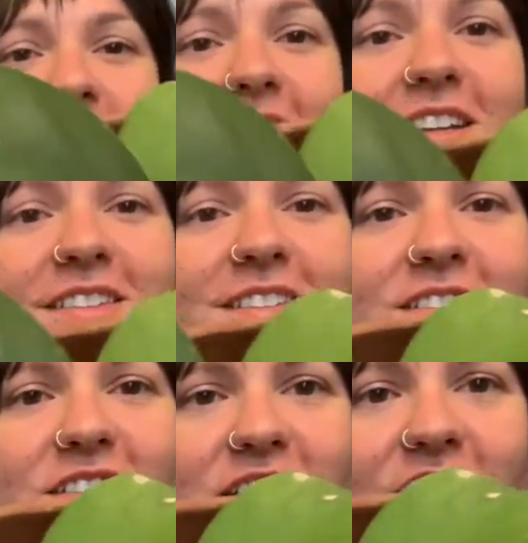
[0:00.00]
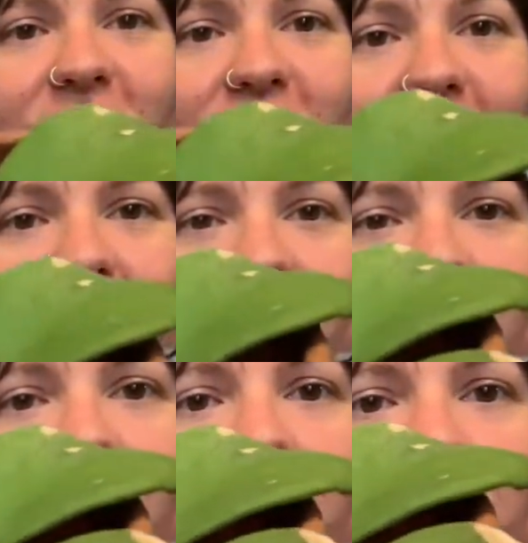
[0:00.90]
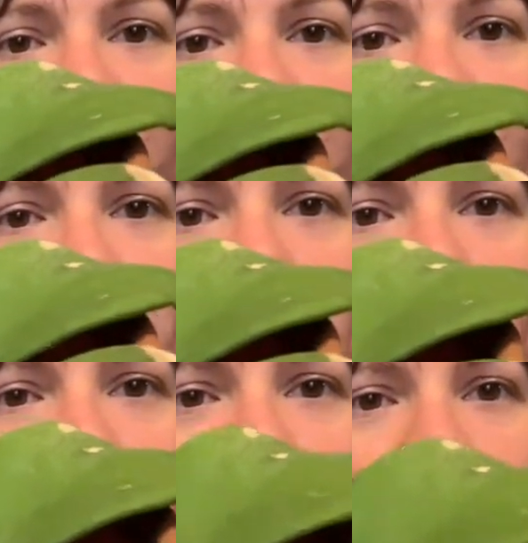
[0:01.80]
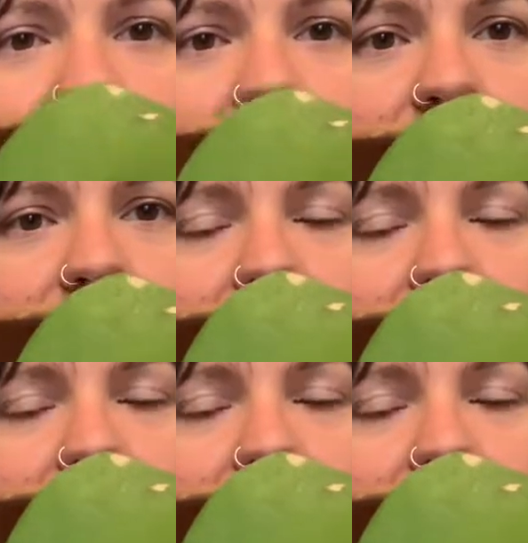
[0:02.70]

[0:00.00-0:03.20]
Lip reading: It's so cute. I don't think you'll be able to see,